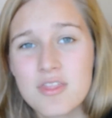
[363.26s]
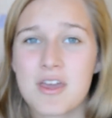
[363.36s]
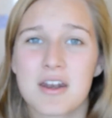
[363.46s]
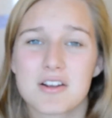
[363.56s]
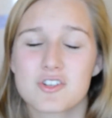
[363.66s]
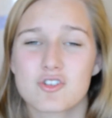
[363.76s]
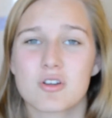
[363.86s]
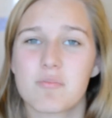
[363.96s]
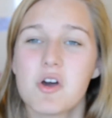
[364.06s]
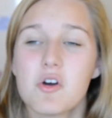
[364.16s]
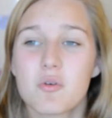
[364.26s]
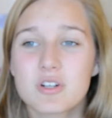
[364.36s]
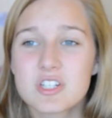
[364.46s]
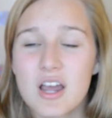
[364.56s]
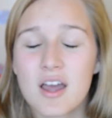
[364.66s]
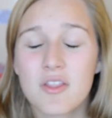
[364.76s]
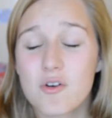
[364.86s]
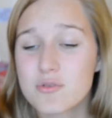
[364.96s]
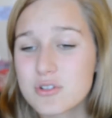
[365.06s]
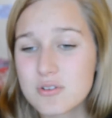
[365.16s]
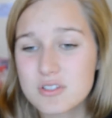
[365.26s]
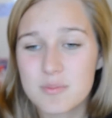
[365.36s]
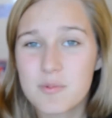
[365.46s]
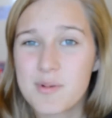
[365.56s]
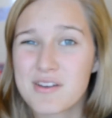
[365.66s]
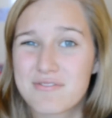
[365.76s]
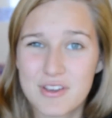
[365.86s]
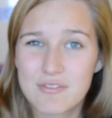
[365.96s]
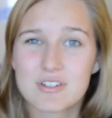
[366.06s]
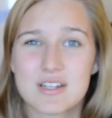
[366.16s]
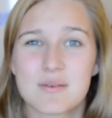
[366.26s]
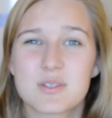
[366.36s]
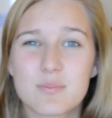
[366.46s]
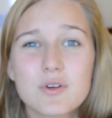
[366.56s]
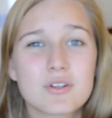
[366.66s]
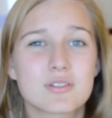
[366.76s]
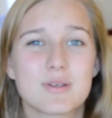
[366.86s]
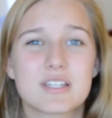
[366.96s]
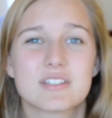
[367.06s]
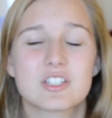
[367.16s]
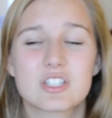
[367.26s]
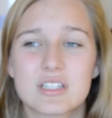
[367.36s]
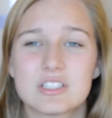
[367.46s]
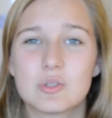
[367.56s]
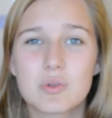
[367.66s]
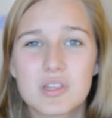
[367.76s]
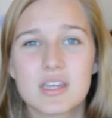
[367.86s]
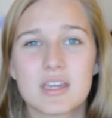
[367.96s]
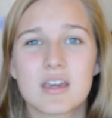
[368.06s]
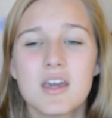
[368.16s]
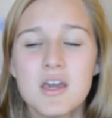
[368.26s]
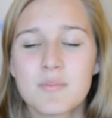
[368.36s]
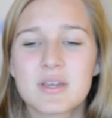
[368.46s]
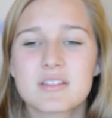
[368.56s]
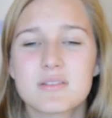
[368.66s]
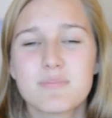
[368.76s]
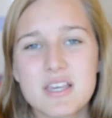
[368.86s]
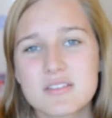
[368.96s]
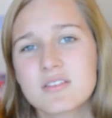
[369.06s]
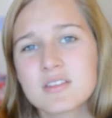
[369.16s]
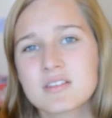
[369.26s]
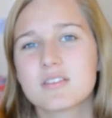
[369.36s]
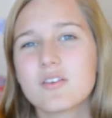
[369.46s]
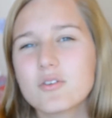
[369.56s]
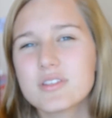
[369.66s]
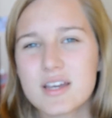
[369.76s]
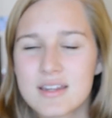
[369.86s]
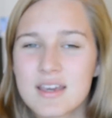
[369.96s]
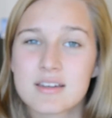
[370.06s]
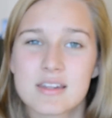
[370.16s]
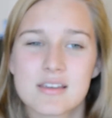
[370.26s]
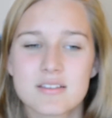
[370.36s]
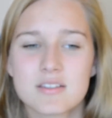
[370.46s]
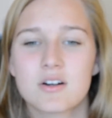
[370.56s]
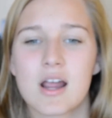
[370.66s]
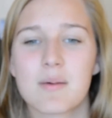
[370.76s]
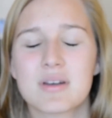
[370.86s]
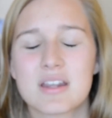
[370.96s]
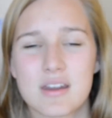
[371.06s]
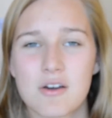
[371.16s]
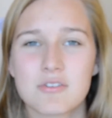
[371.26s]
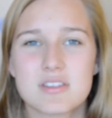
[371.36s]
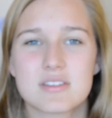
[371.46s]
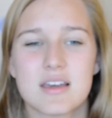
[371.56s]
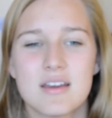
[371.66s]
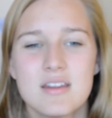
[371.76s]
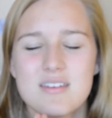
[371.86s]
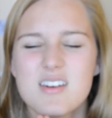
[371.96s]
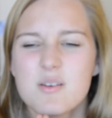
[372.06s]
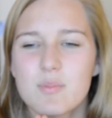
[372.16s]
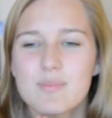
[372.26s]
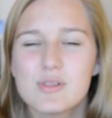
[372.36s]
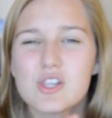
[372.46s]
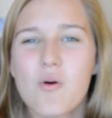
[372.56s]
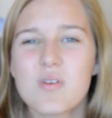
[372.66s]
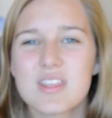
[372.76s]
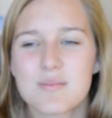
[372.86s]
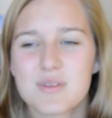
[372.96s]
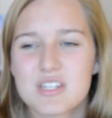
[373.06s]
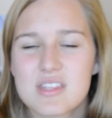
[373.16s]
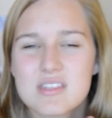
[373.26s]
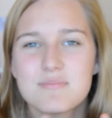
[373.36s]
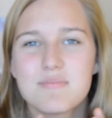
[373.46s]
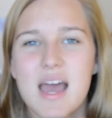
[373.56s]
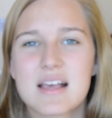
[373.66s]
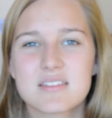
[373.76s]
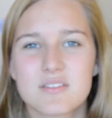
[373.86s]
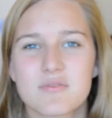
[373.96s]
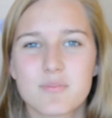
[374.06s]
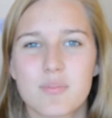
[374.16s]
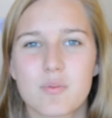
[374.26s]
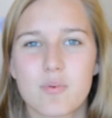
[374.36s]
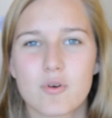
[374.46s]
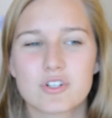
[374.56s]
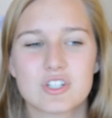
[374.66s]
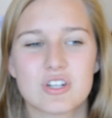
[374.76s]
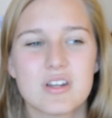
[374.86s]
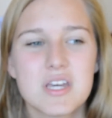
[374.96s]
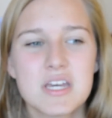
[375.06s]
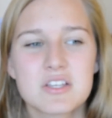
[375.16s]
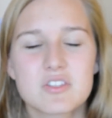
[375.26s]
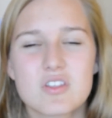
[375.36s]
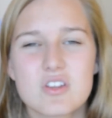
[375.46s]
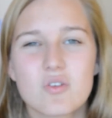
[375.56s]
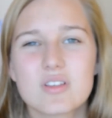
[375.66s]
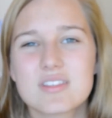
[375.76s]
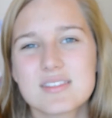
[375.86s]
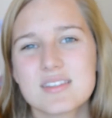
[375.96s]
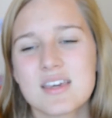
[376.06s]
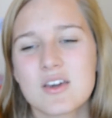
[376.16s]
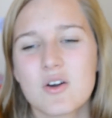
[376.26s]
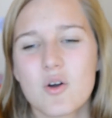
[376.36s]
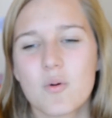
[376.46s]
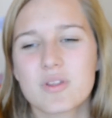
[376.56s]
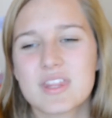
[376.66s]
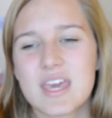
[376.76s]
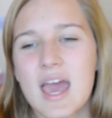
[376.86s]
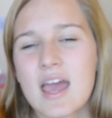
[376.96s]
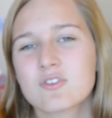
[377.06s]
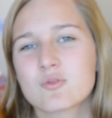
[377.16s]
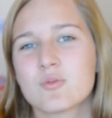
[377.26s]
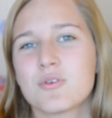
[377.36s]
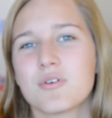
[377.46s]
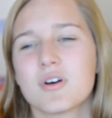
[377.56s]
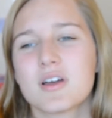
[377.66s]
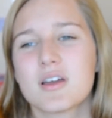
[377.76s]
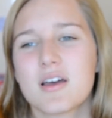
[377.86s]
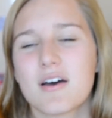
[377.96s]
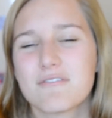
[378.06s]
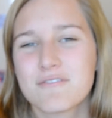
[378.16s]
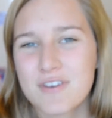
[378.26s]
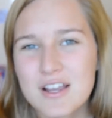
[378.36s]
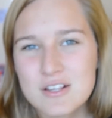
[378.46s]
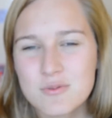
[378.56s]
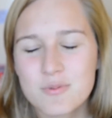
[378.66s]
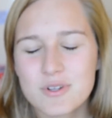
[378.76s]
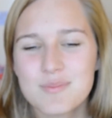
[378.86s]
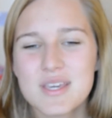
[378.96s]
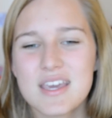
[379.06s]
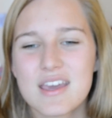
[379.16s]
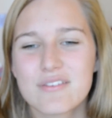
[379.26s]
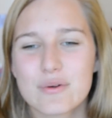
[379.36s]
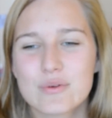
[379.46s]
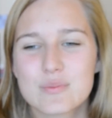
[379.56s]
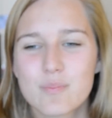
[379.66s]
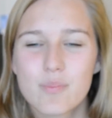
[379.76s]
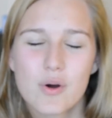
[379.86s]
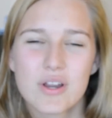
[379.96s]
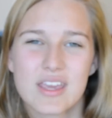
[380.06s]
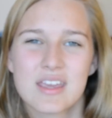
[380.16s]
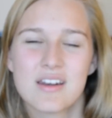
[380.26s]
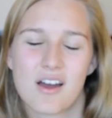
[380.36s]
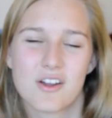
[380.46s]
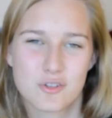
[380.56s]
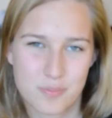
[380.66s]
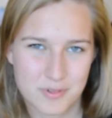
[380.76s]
that extreme, which those are some of my favorite types of books because it just gets you thinking, because it's based on these little tiny ideas that are happening now in society, but blowing them into this massive proportion. So then you can see what the actual effects would be if it was put in 100%.